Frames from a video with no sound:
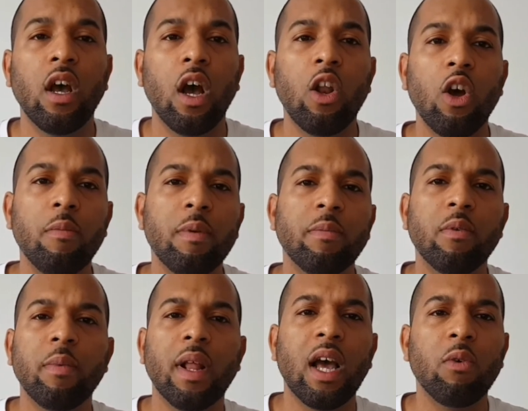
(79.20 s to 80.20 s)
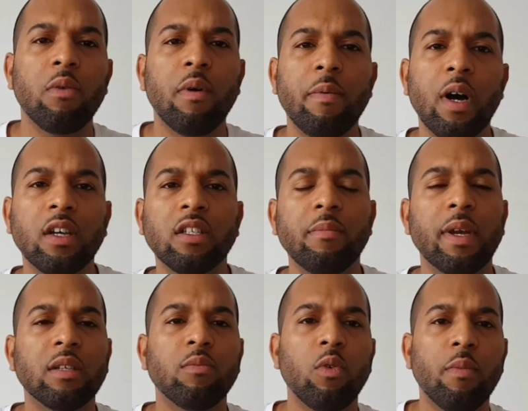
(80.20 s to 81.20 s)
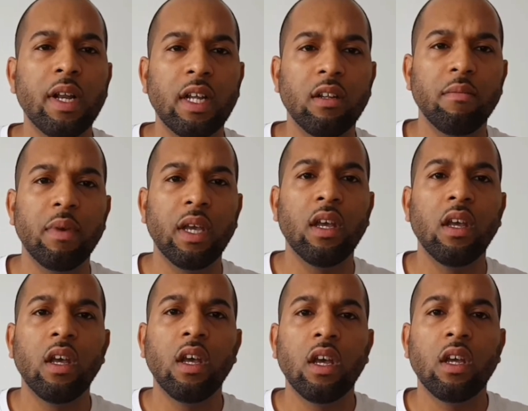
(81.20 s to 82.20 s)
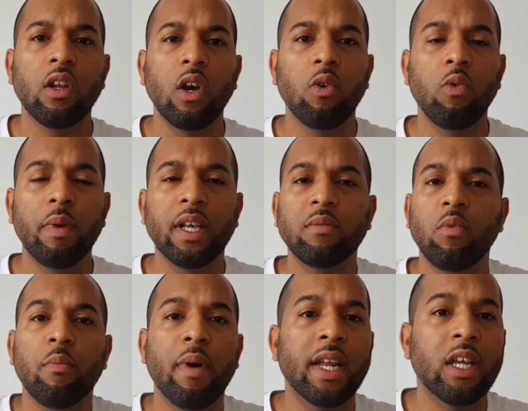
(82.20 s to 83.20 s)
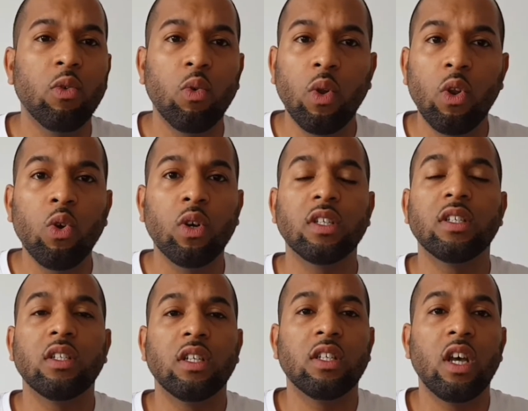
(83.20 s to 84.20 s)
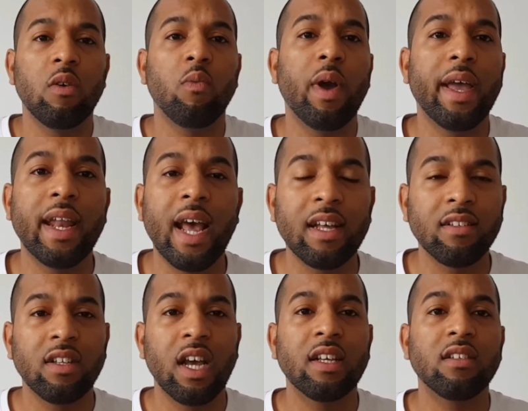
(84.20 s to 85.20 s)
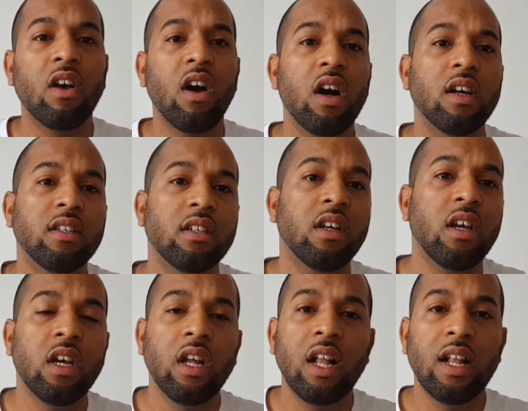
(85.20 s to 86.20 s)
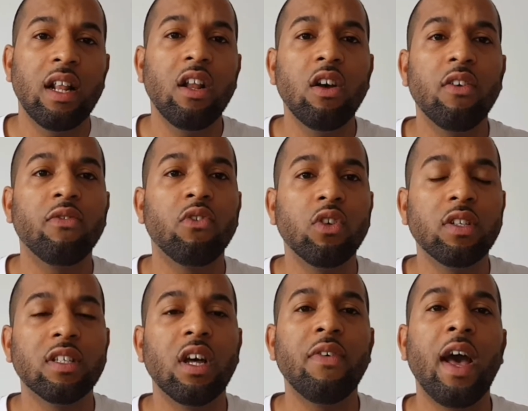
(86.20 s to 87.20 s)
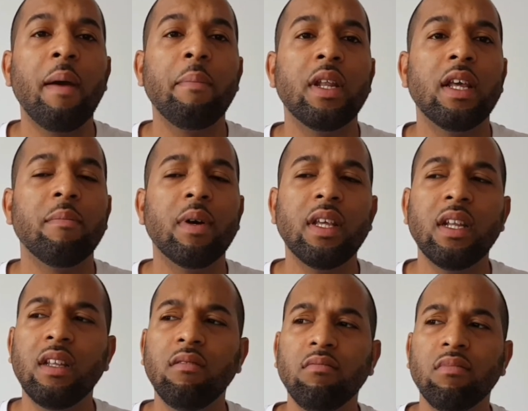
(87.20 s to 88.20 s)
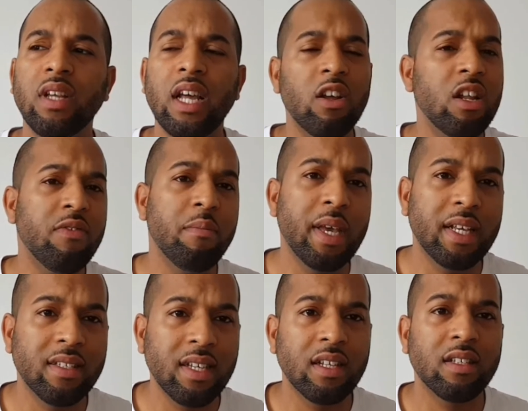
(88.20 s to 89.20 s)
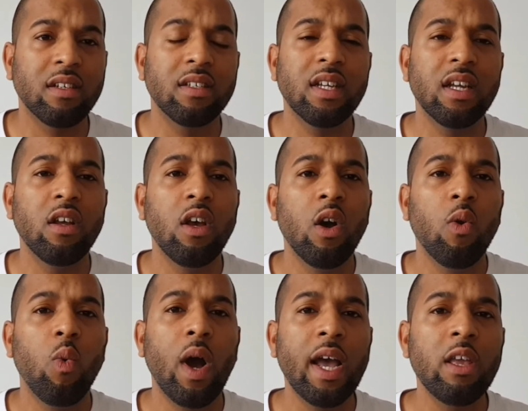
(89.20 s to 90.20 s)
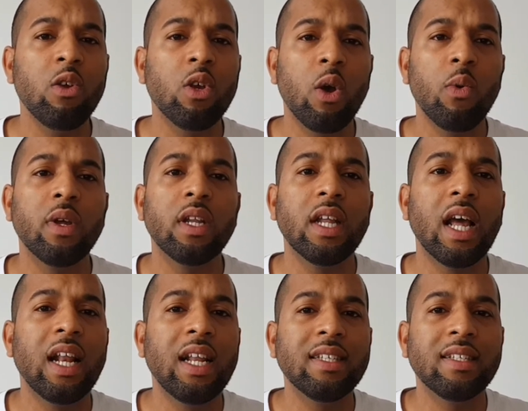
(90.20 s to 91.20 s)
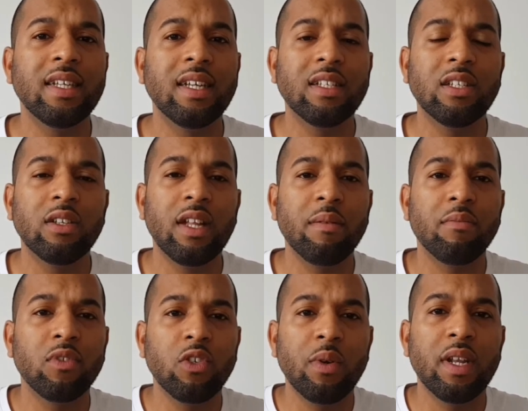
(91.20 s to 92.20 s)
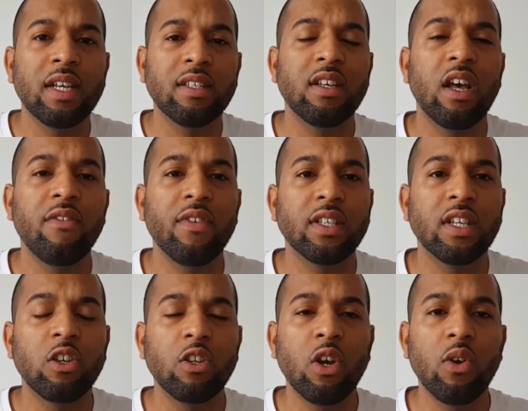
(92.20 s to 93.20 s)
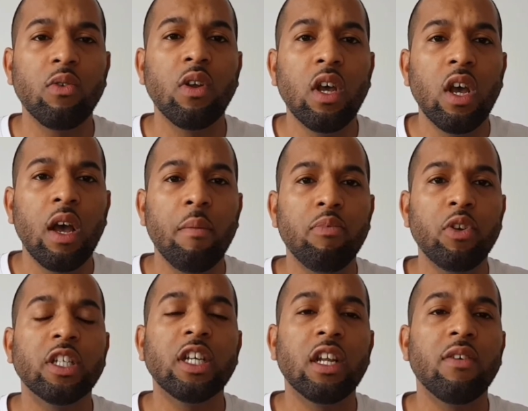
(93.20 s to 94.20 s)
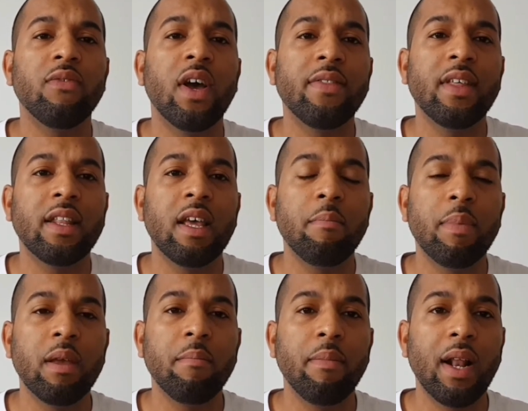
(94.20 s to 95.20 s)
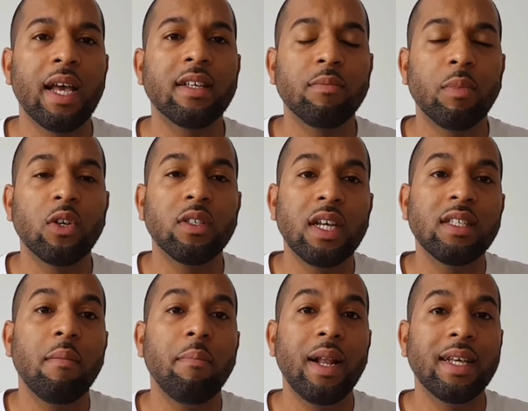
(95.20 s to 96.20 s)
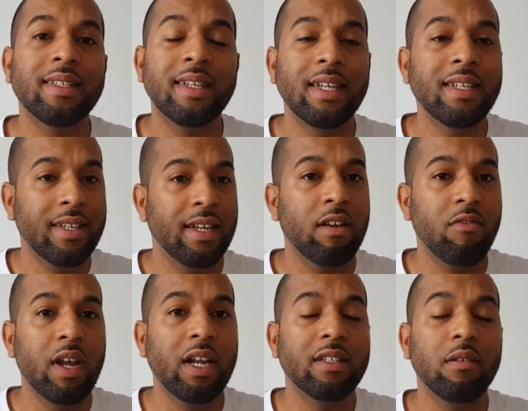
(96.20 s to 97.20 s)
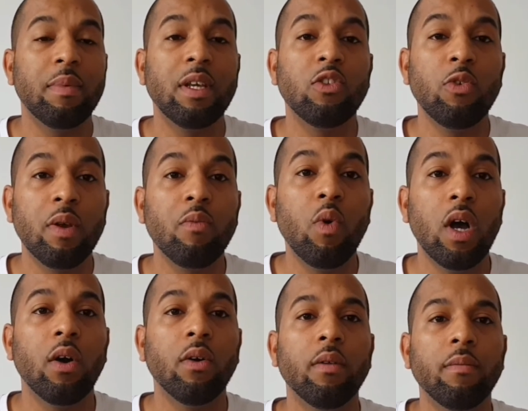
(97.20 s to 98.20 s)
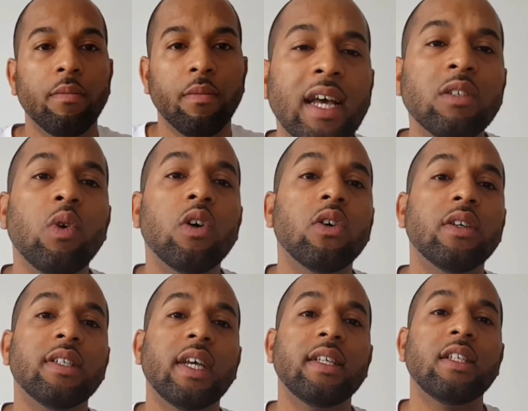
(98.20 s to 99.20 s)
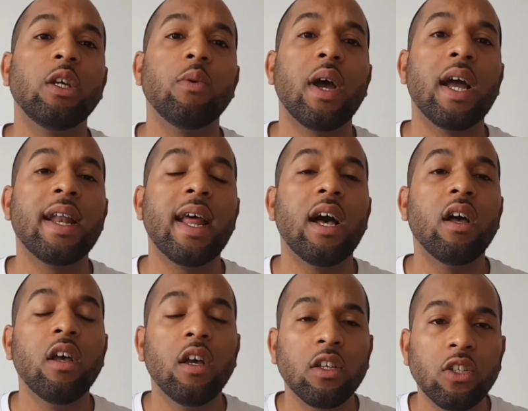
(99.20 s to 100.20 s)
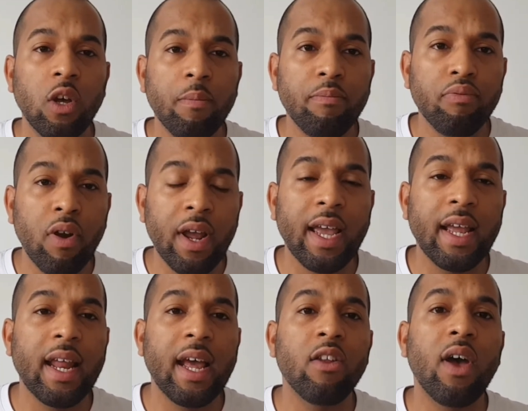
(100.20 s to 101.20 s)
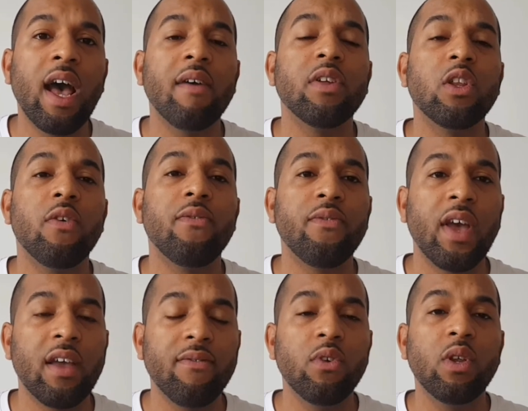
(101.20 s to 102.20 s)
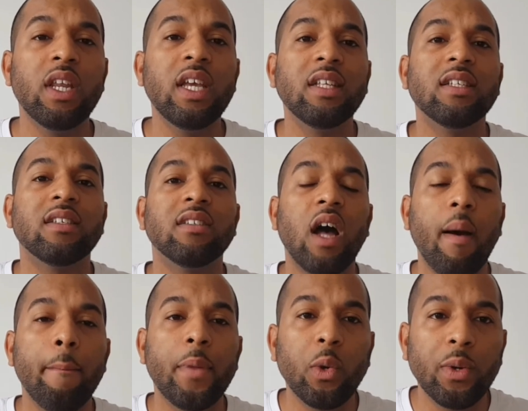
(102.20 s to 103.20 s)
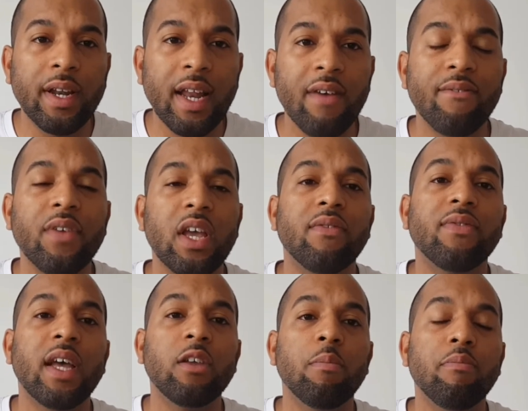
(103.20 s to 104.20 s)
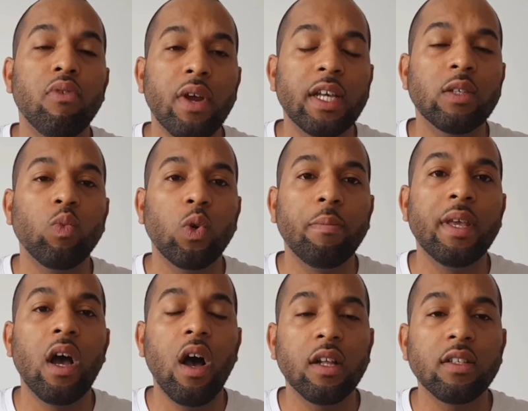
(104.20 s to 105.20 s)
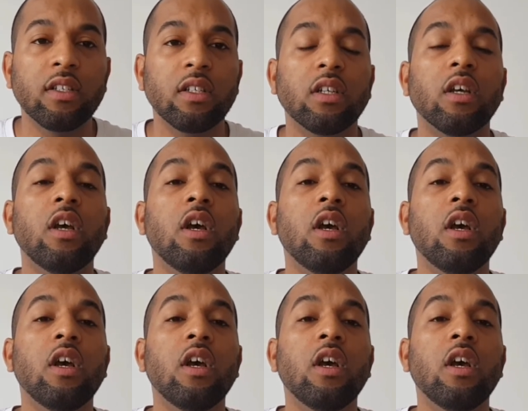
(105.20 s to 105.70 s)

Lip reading: a lot of people will be like, well, my pastor makes more money than me, you know, or makes more money or looks a certain way and has nice cars and a lot of good stuff happening. But then that don't even make sense, because then why are you going and listening to them doing their service and you don't appreciate the fact that they're being blessed? Because that's a blessing, isn't it, really, to be doing well? That's what I've got to say to you right now. Stop praying and not having no faith. You need to start building that faith that your prayers will be answered.